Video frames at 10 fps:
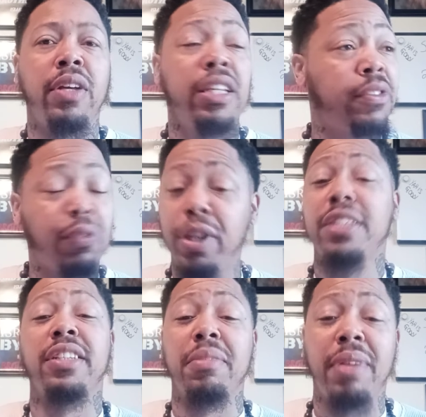It's
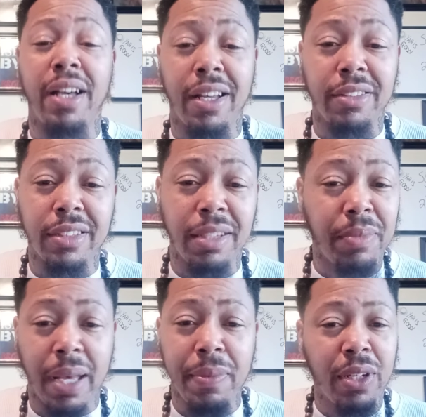freezing in my house.
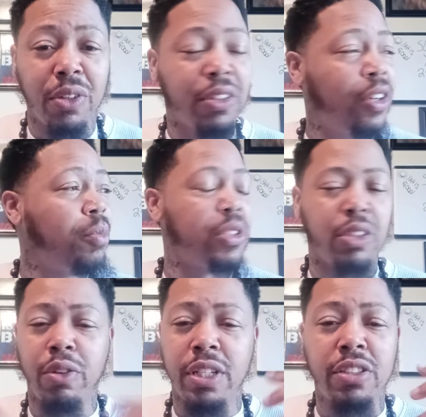I'm in Oklahoma,
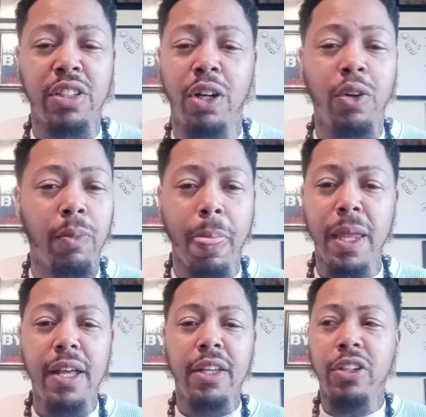so it's cold.
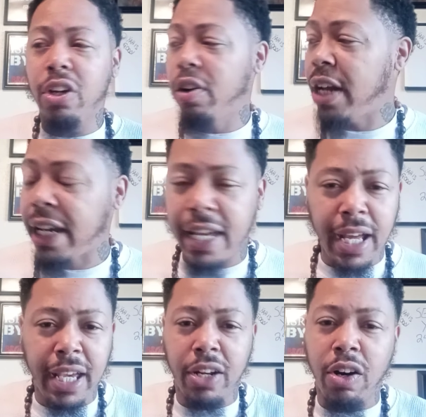And I
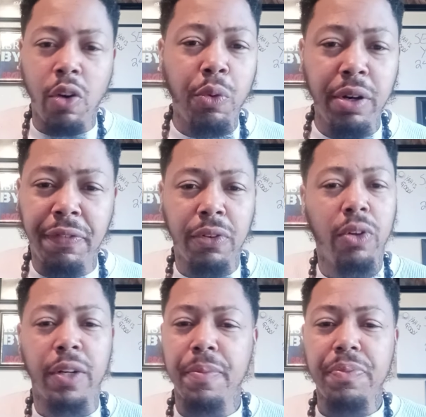got all wood
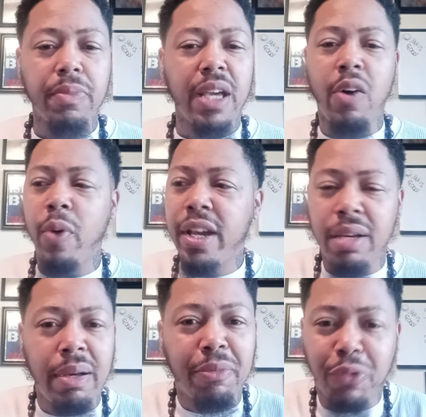floor. I wake
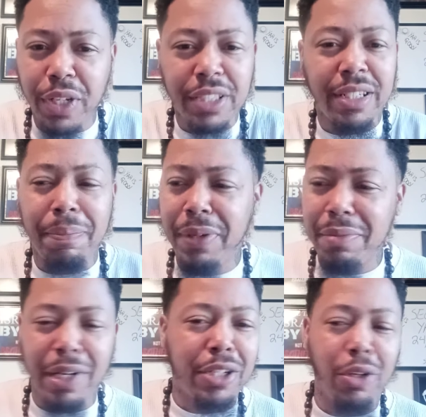up, I'm freezing, I'm
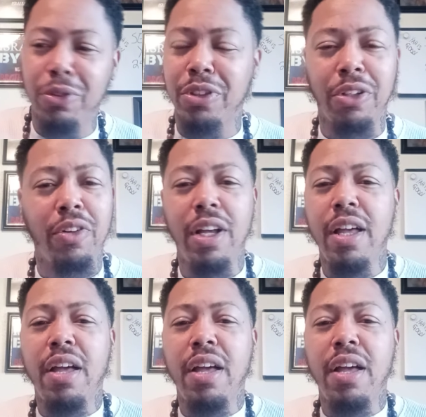putting my coats on.